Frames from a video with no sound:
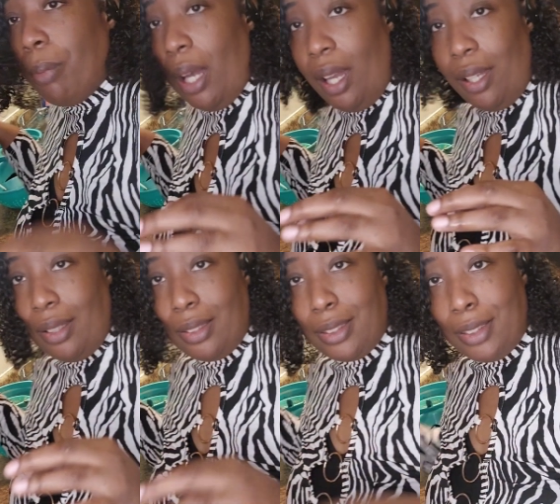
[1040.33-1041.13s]
my
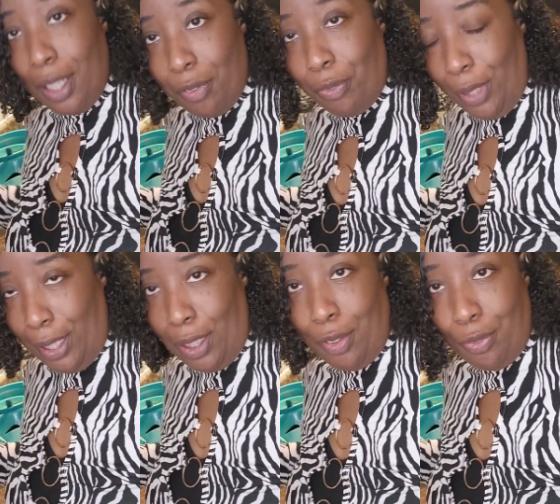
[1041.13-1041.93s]
stuff
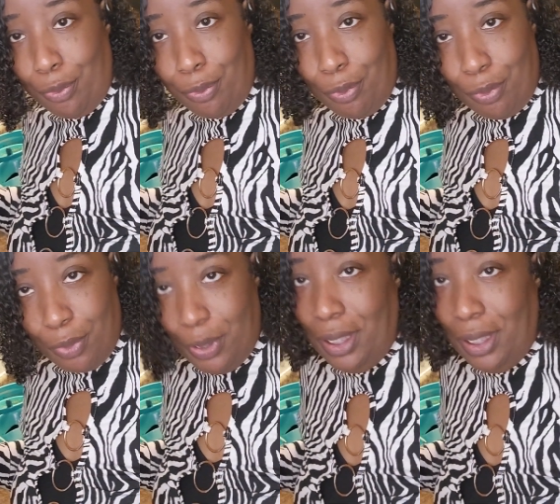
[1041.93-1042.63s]
ready. If